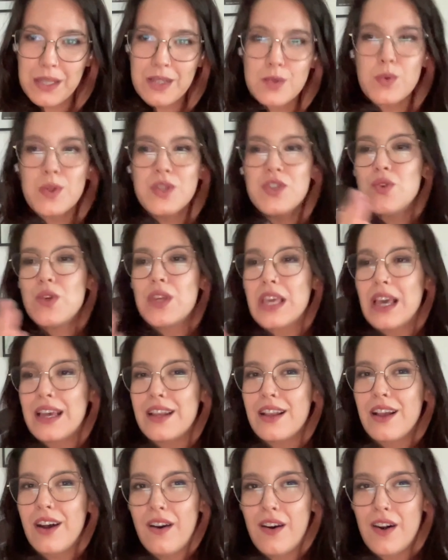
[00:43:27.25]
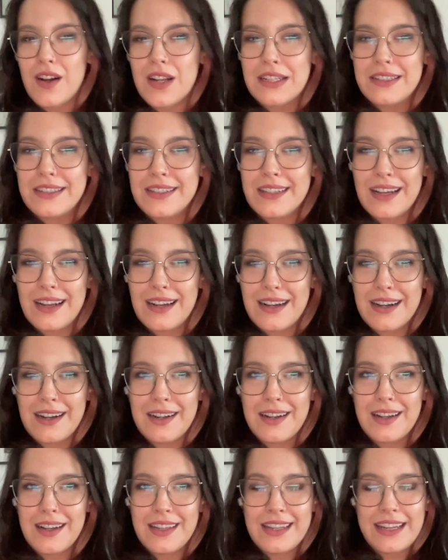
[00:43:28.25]
Because once you get on
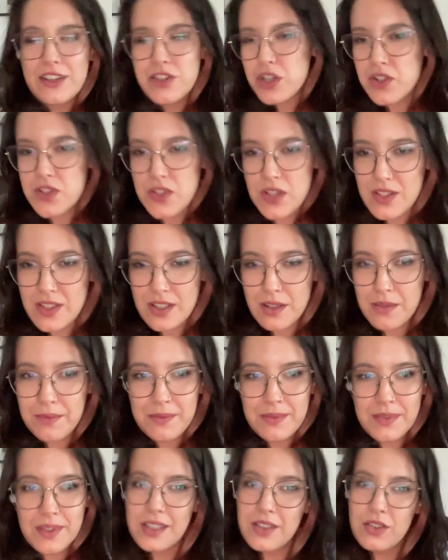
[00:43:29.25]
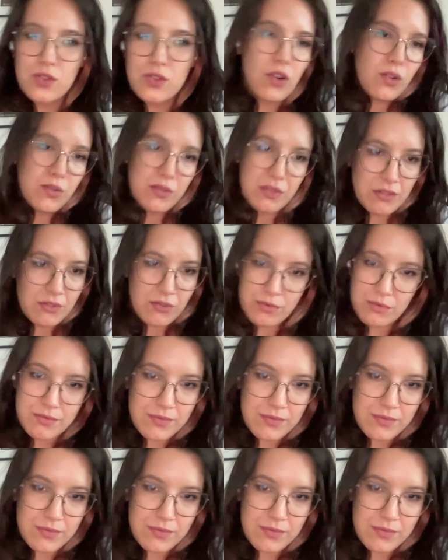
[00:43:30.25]
an HR system, you don't